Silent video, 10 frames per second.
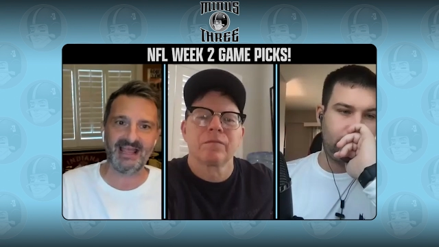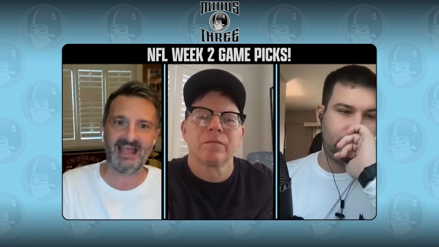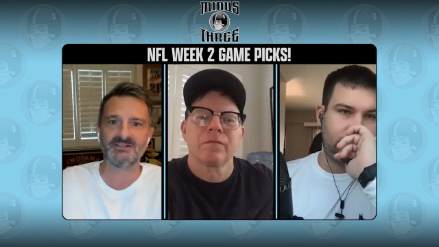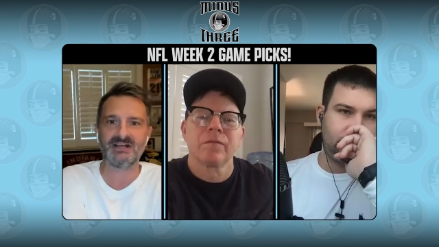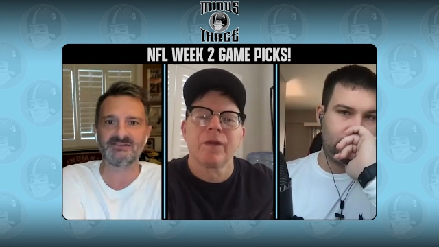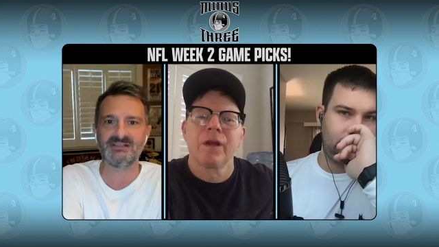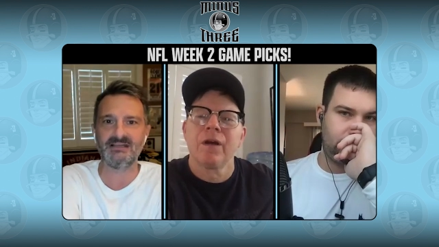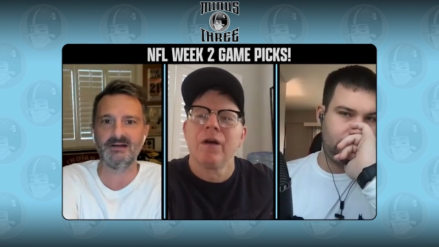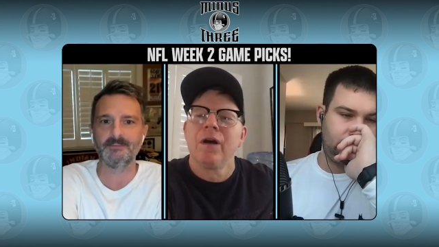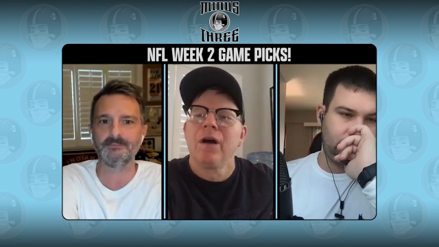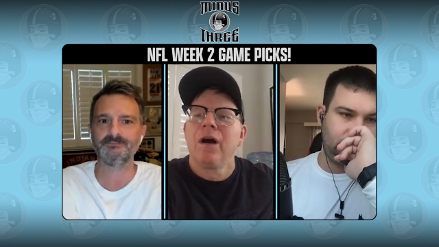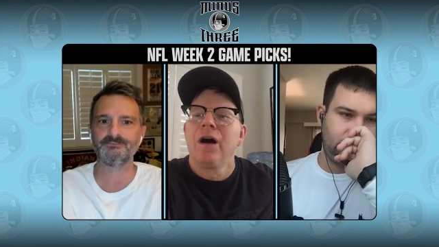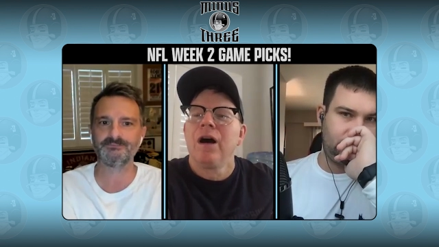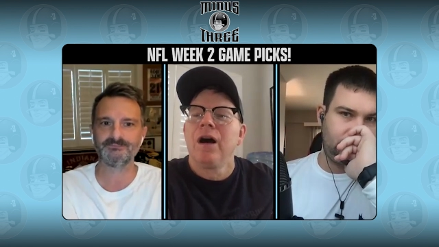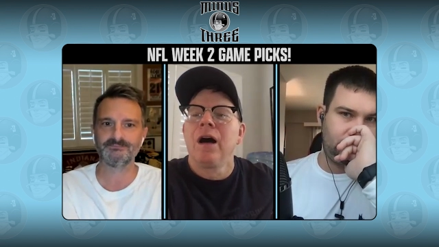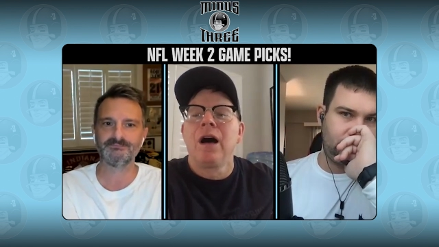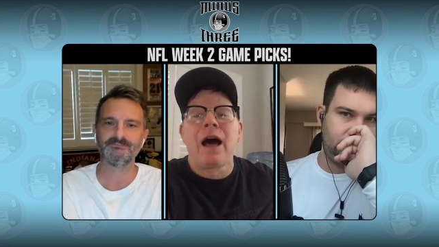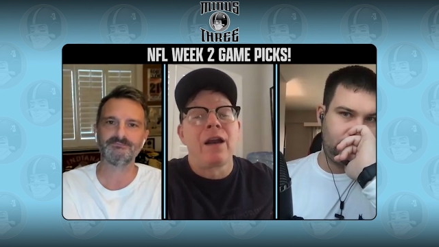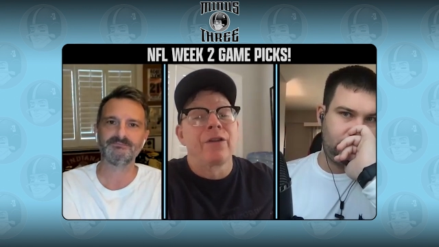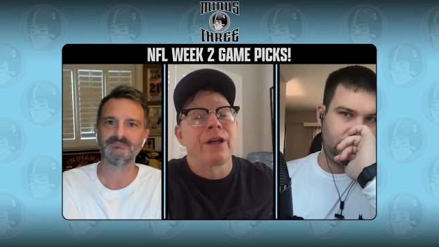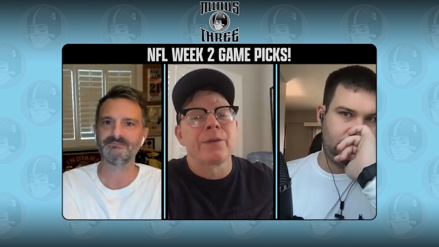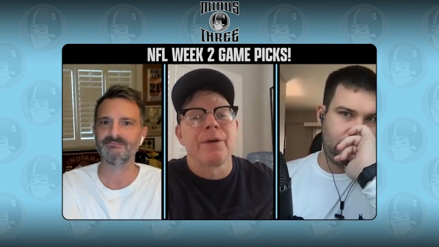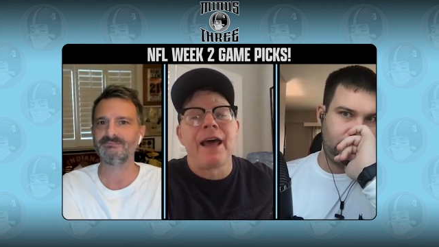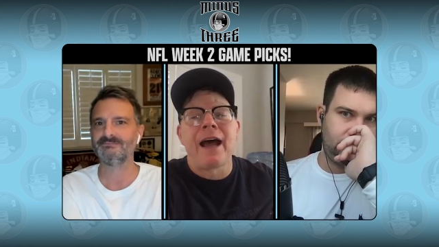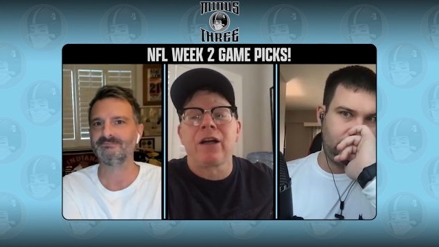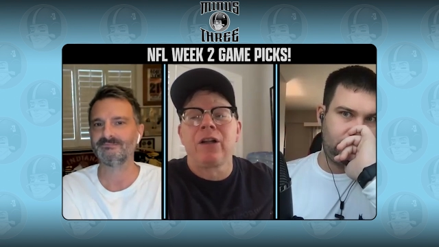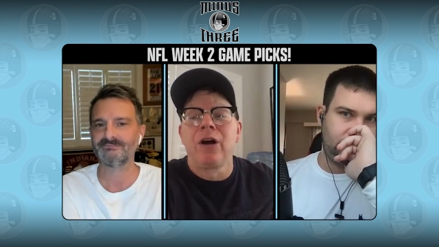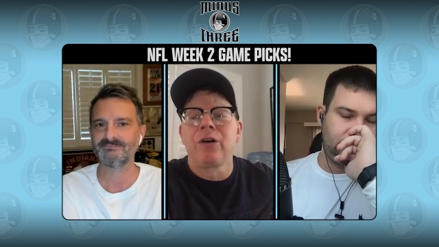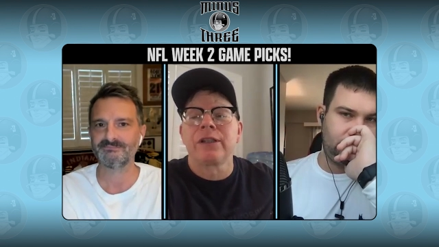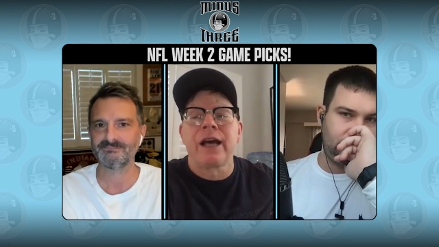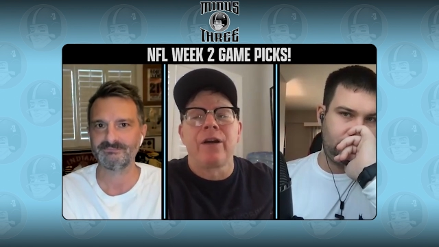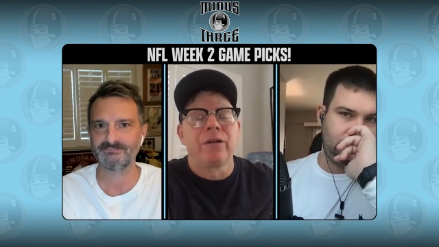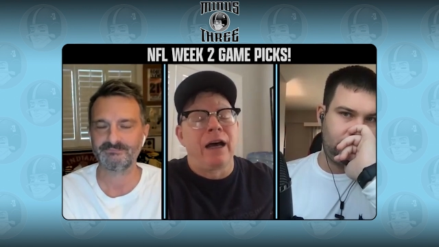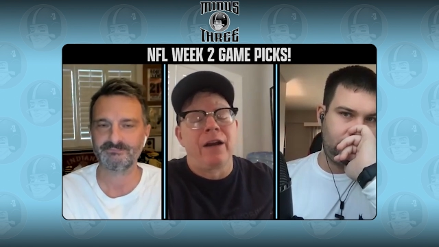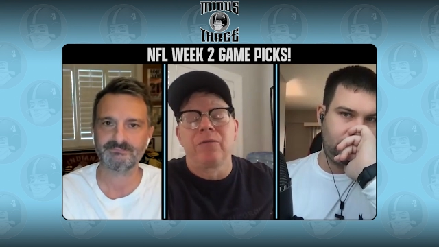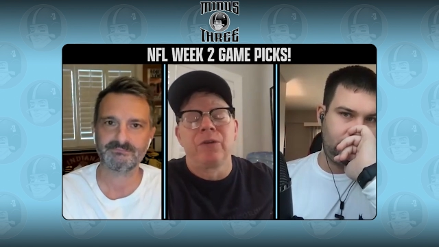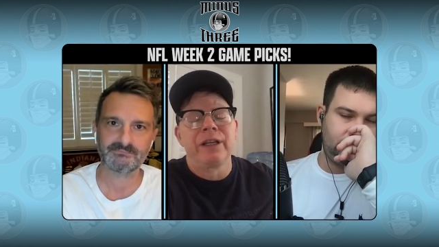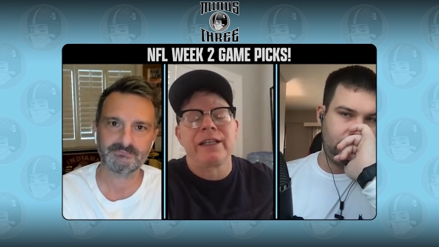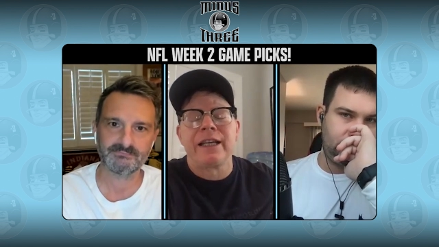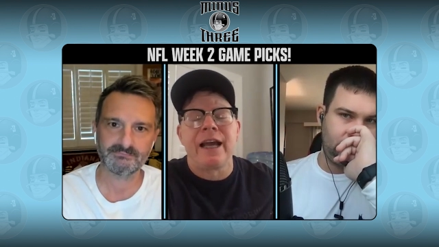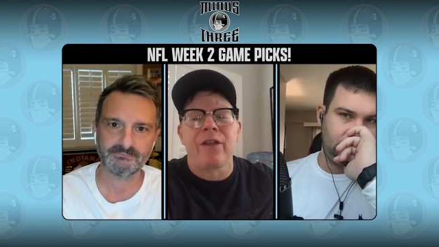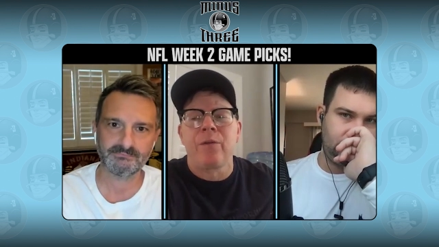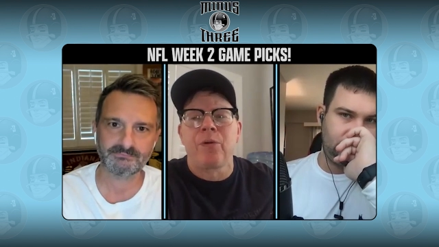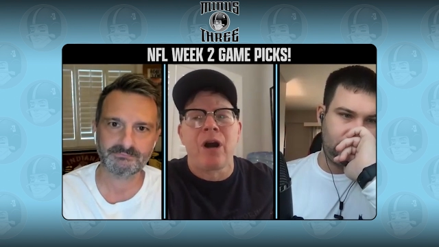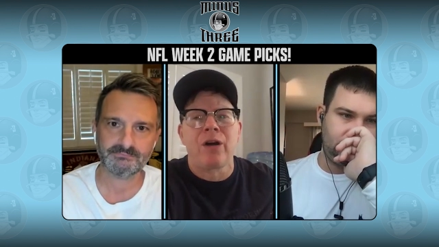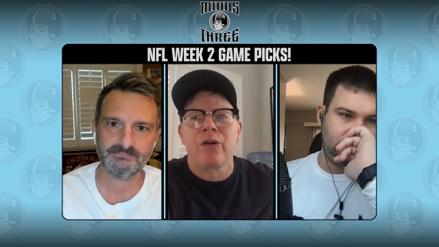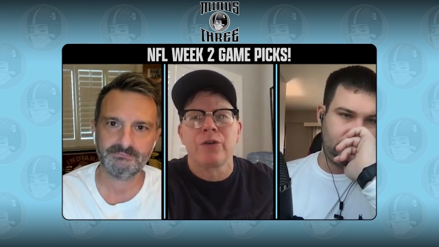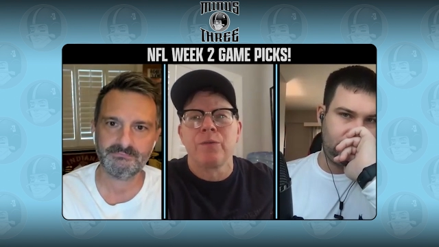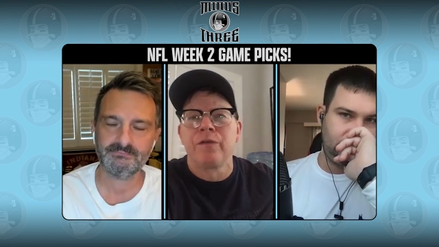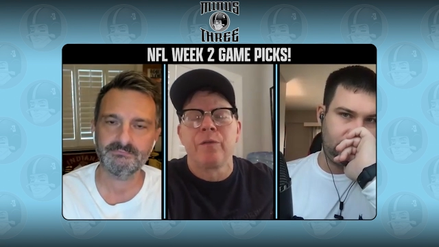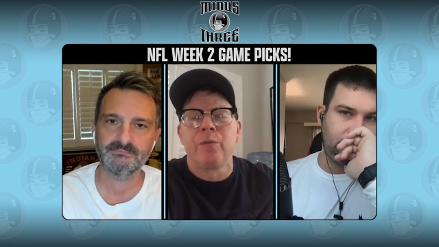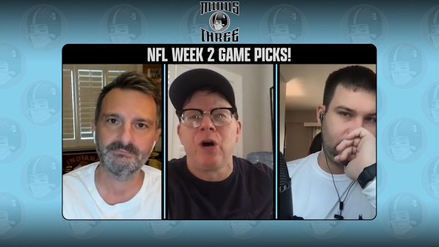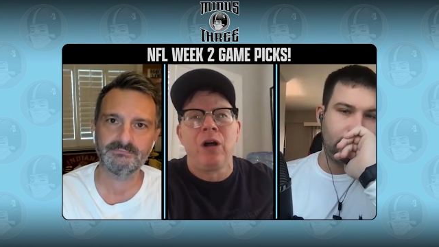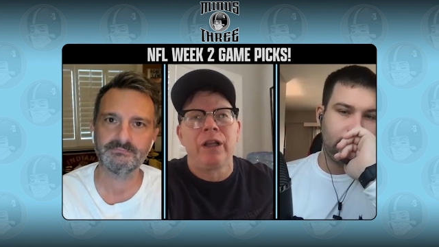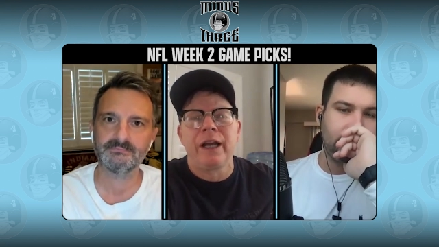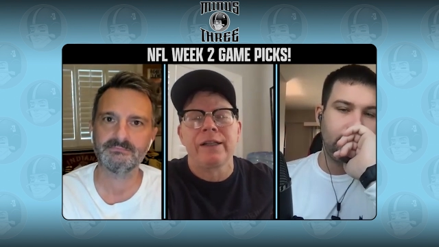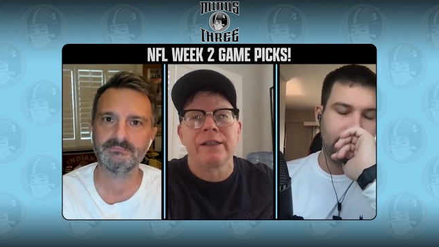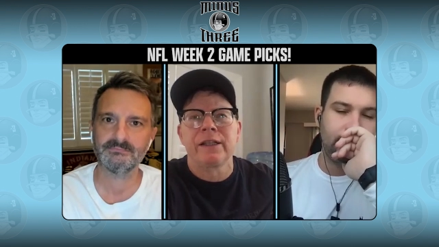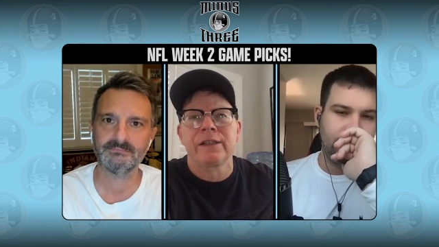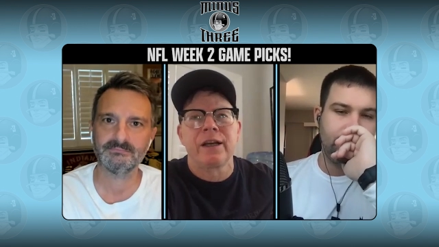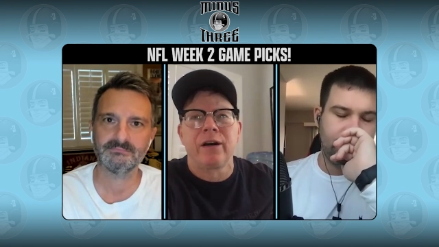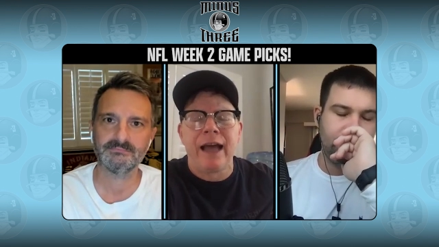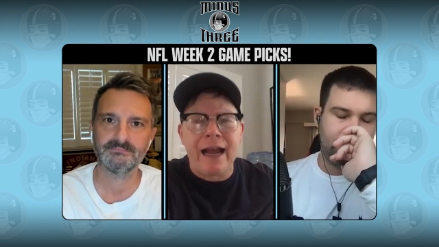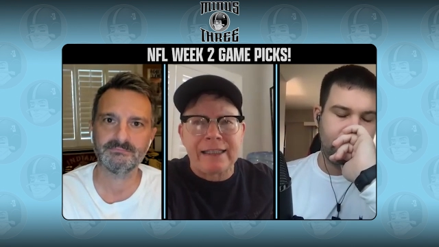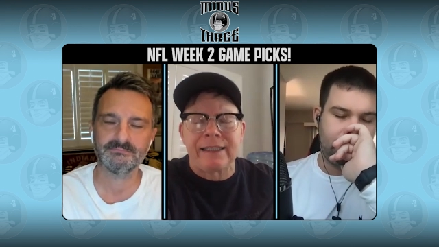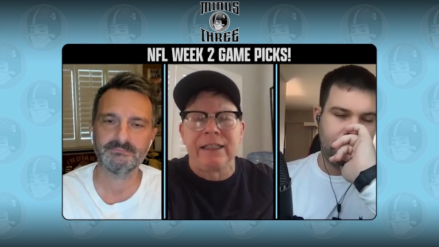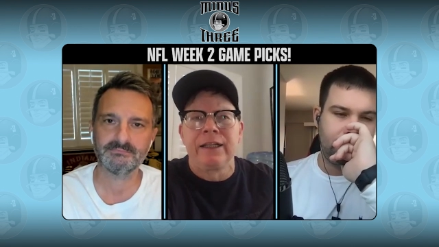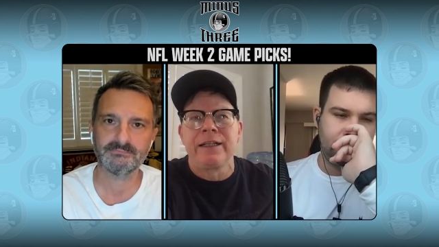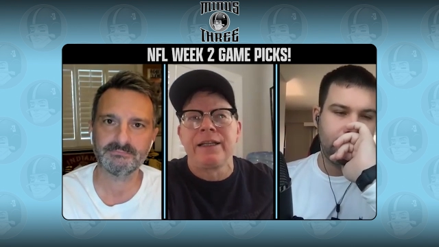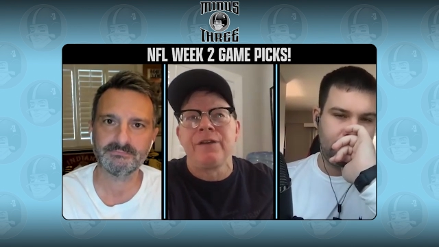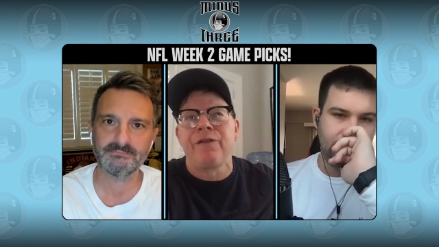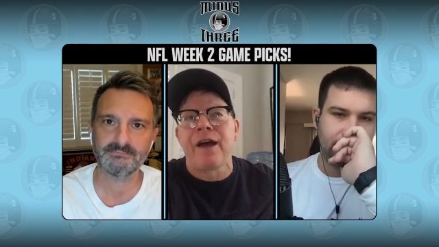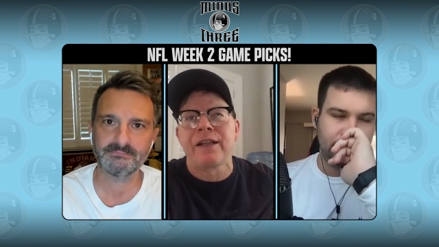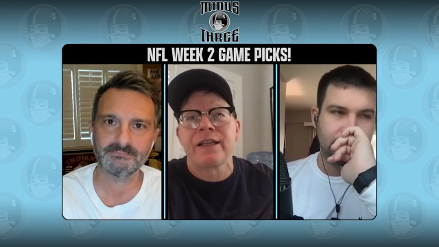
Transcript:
Speaker 1: Hench, how say you?
Speaker 2: Uh, I don't think it's gonna be that close. I don't I don't really see how the Broncos move the ball against this excellent defense.